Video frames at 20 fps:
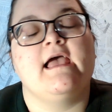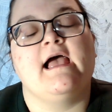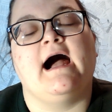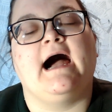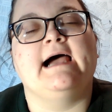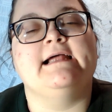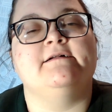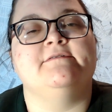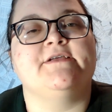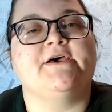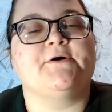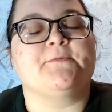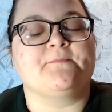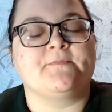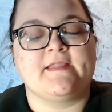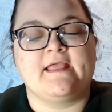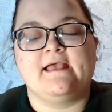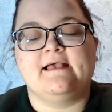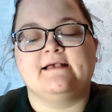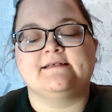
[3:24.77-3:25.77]
I don't know.
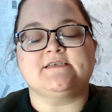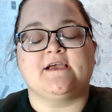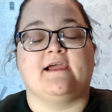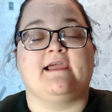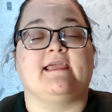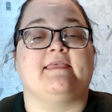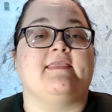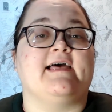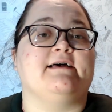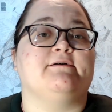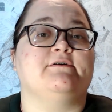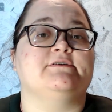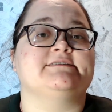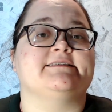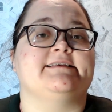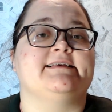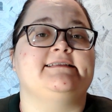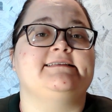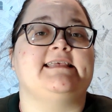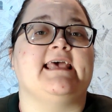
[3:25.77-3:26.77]
Sorry, that was
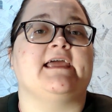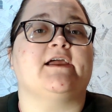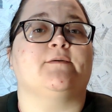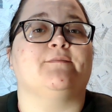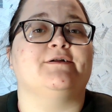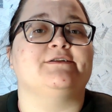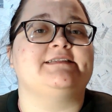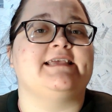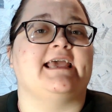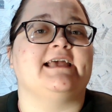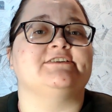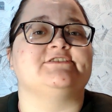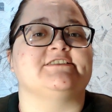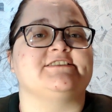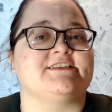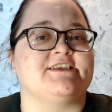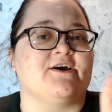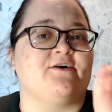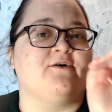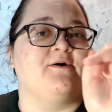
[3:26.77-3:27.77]
a terrible tangent
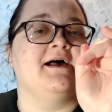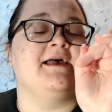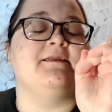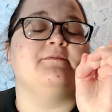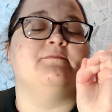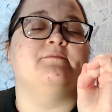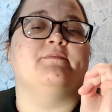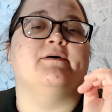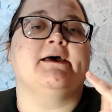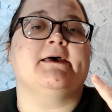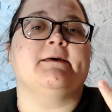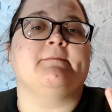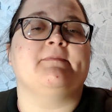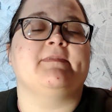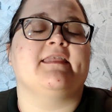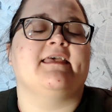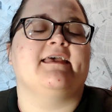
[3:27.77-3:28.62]
to go on, but